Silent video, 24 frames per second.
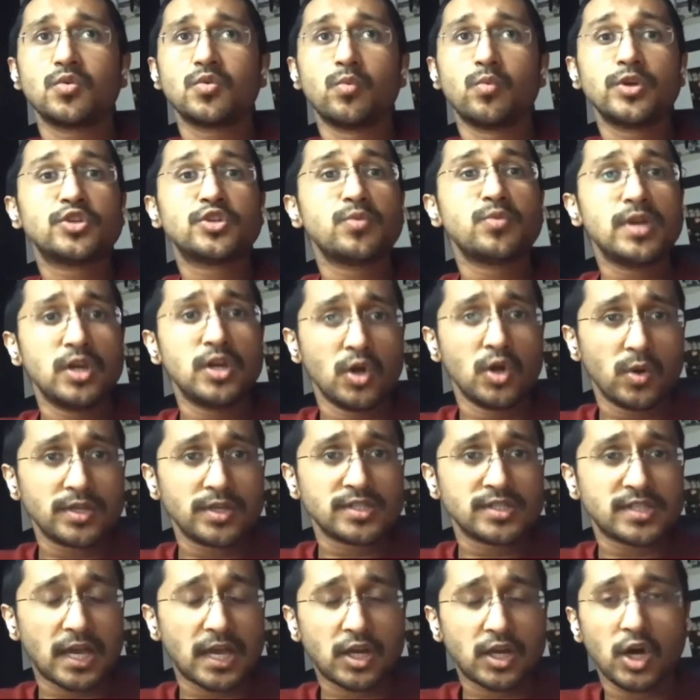which we know in
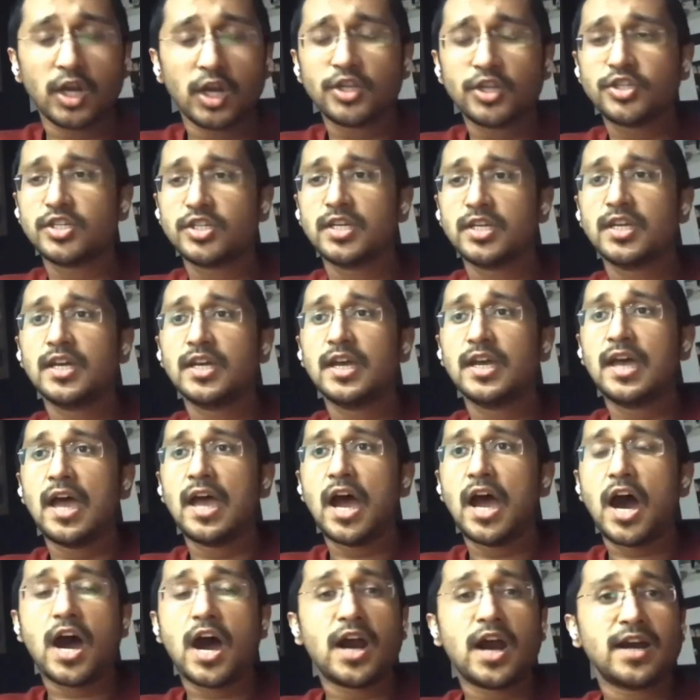psychology
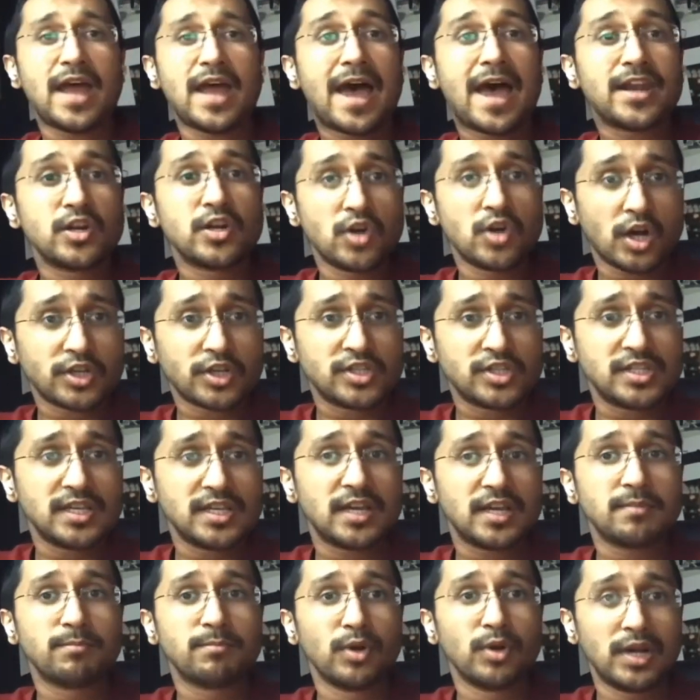are anorexia
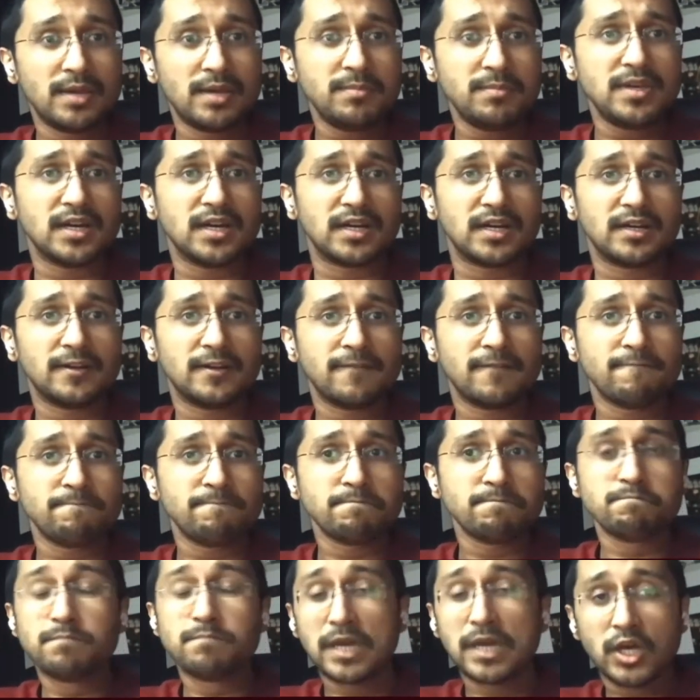and bulimia
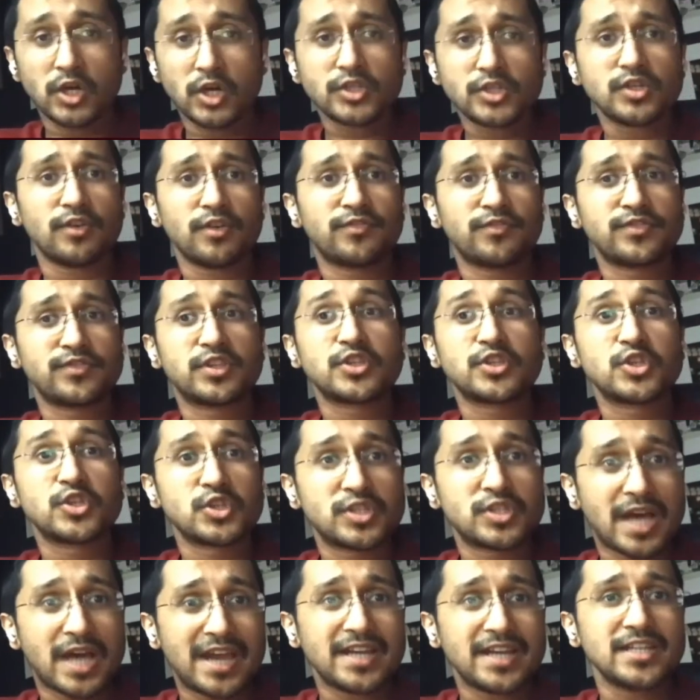because of the
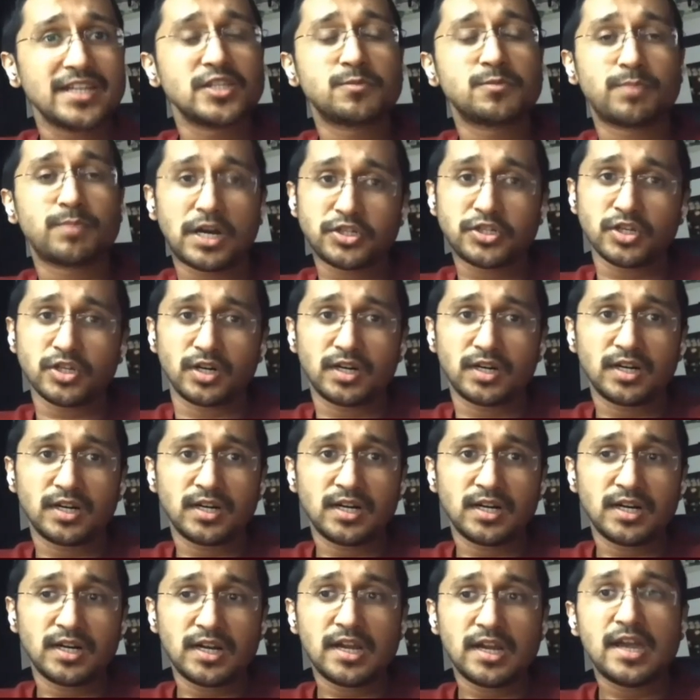society's pressure.
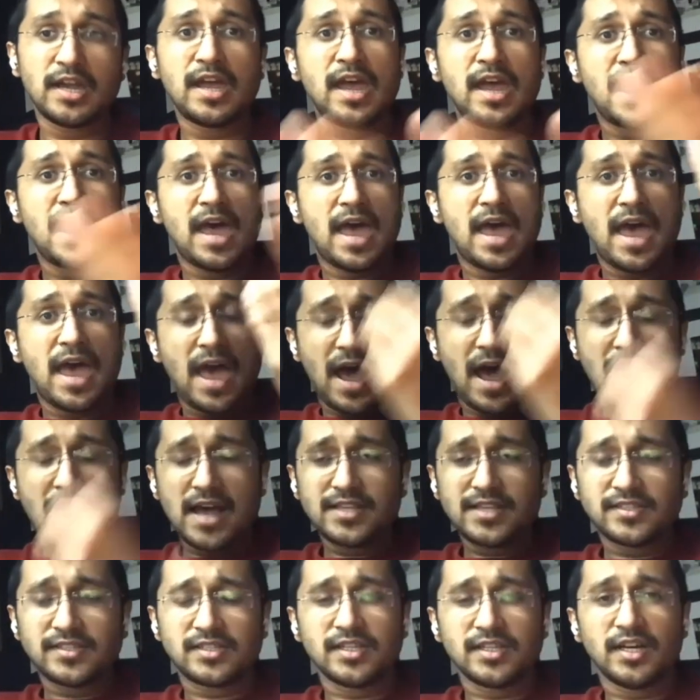
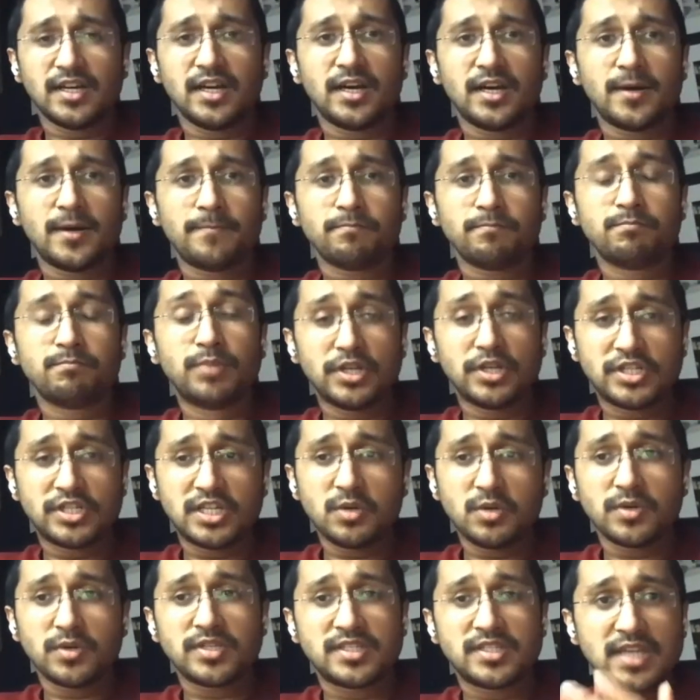As Brishti
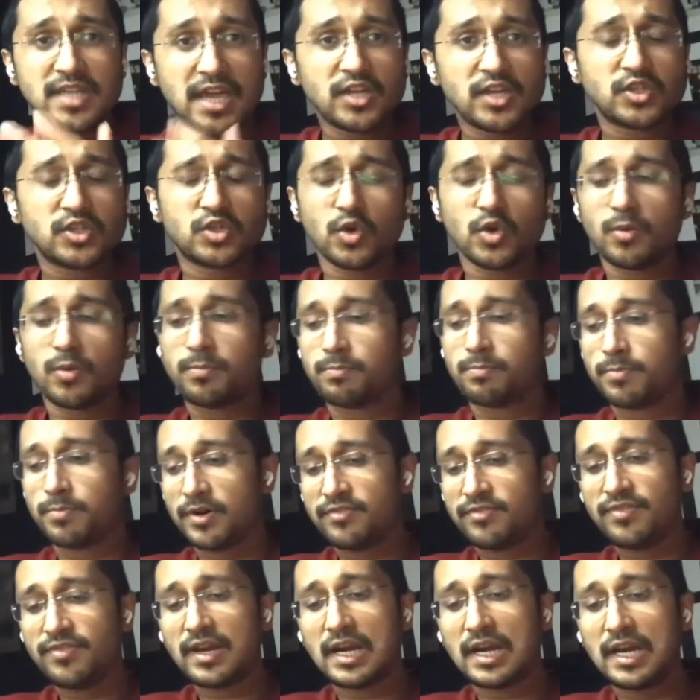was saying so
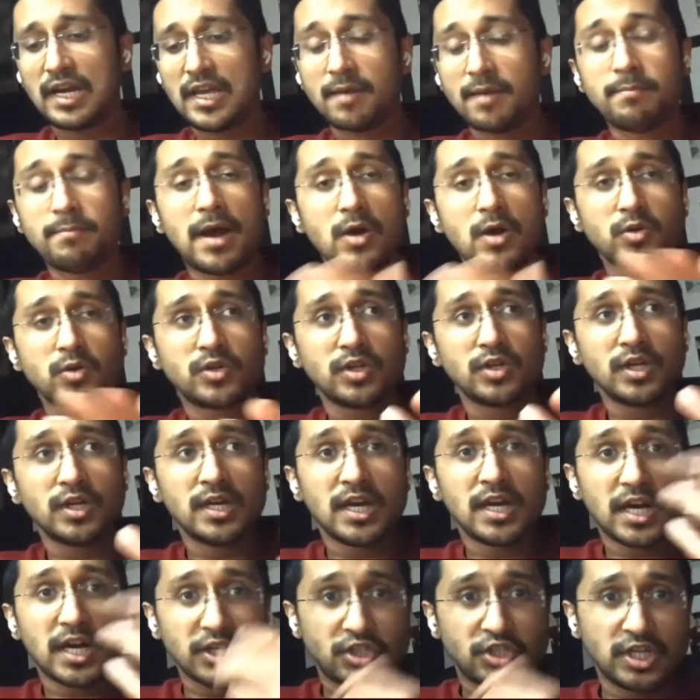perfectly about
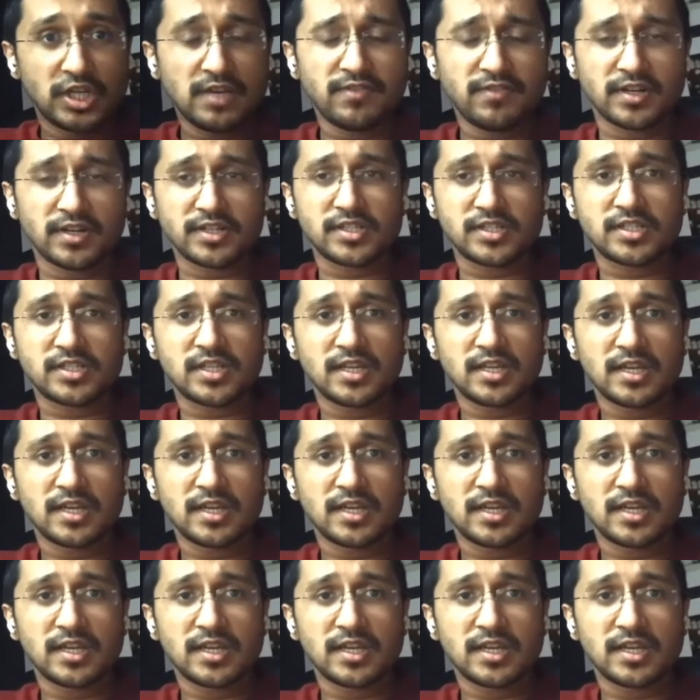achievers,